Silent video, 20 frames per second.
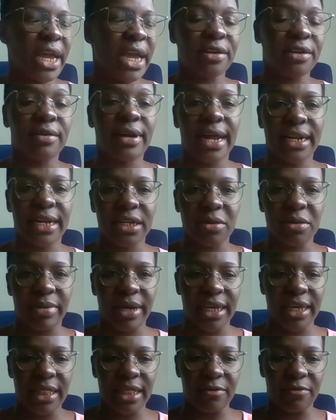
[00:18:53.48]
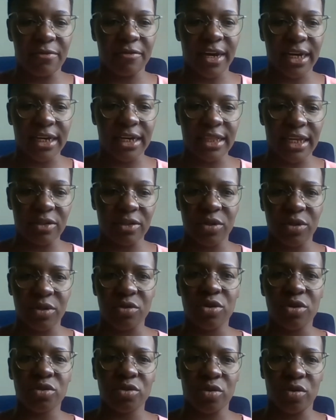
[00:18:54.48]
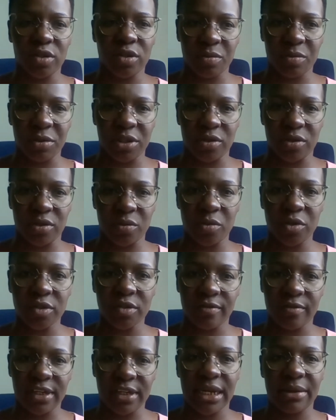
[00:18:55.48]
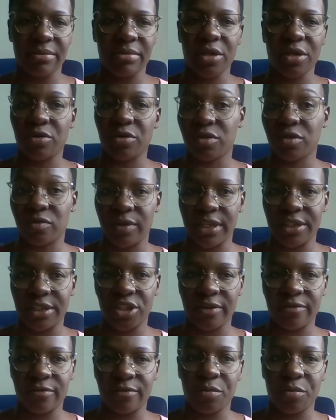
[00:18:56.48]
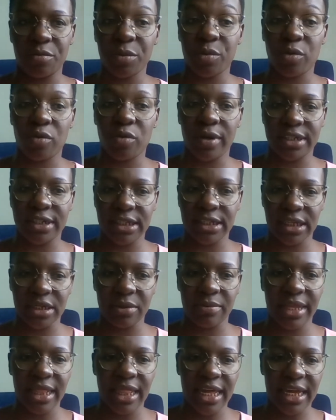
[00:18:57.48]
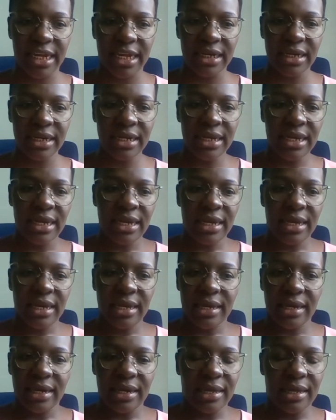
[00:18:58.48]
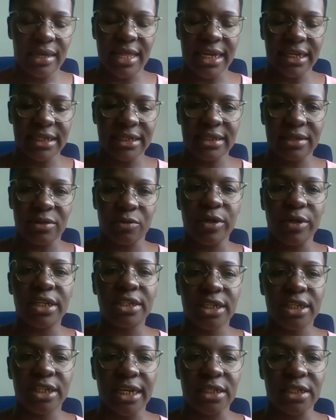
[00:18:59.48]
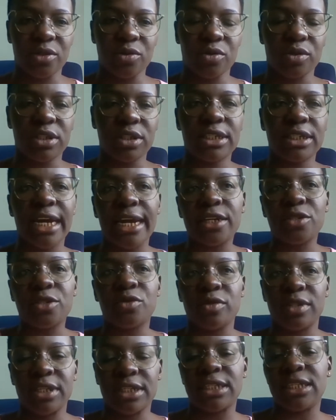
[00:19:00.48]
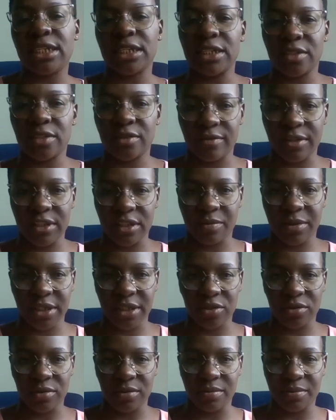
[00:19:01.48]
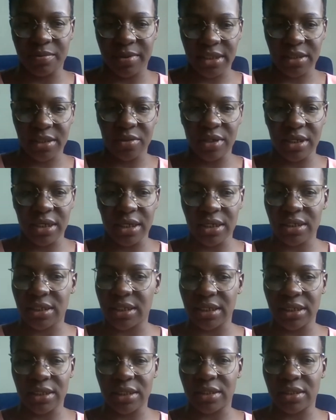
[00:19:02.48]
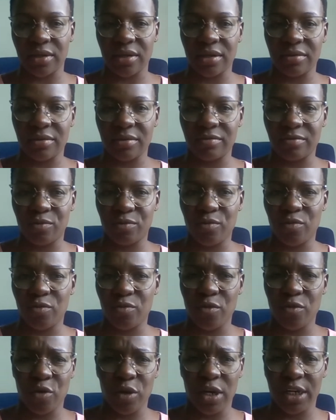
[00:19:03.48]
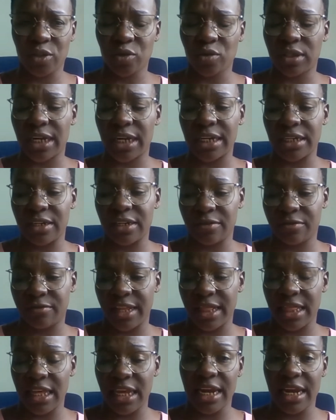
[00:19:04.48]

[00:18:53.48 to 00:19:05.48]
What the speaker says: encouraged by the fact that when you go to hospitals, most of the time they use wheelchair for people who are sick, but then that wheelchair is not tied to the sickness of this person. It's on a totally different